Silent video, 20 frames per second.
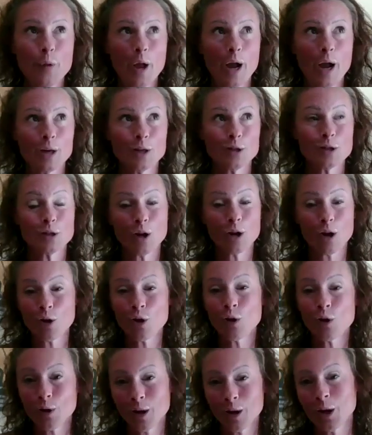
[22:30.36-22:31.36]
and start
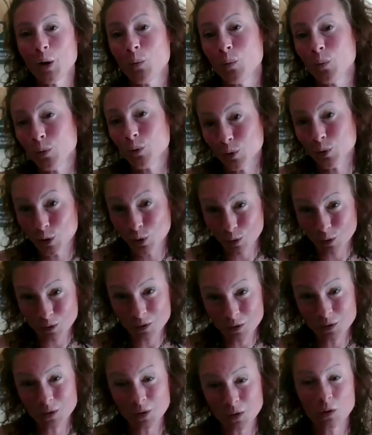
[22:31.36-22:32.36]
looking at what you
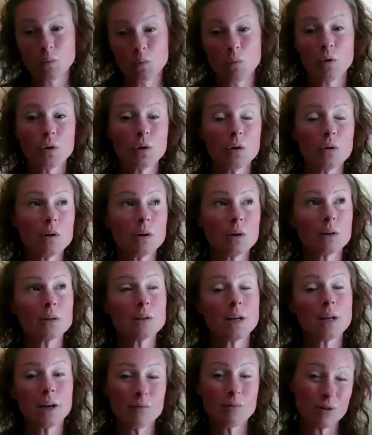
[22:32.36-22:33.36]
can do, what you can
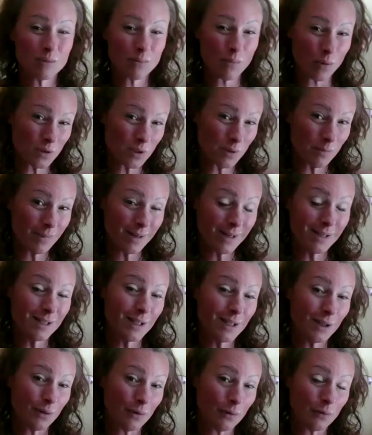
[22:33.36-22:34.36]
take
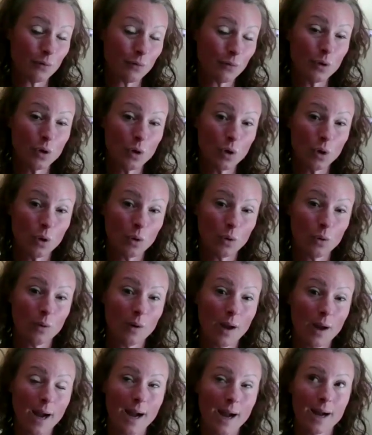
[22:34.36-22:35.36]
responsibility for you.
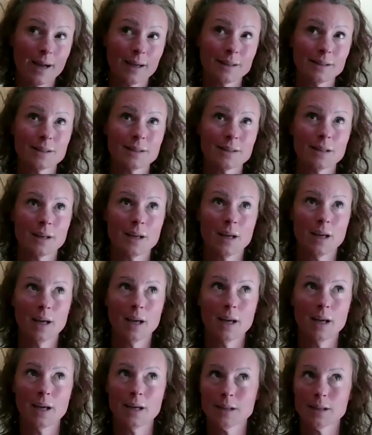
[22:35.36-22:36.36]
And
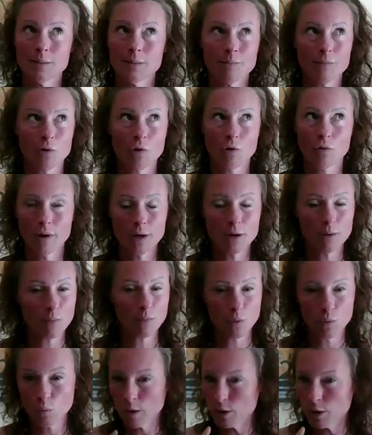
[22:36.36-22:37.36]
it's
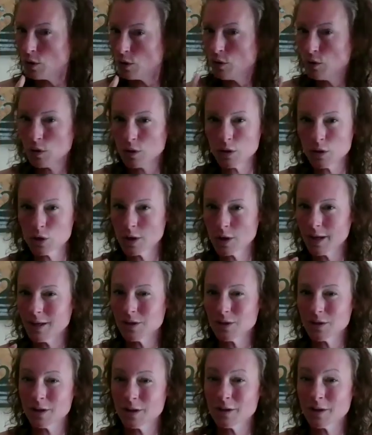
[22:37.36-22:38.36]
incredible when you can
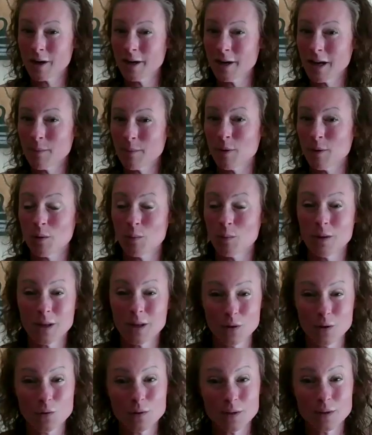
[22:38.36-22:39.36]
change the dynamic
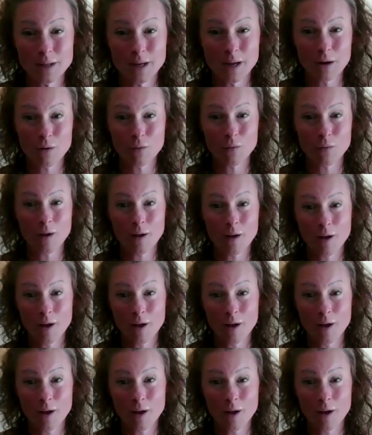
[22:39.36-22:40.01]
within yourself.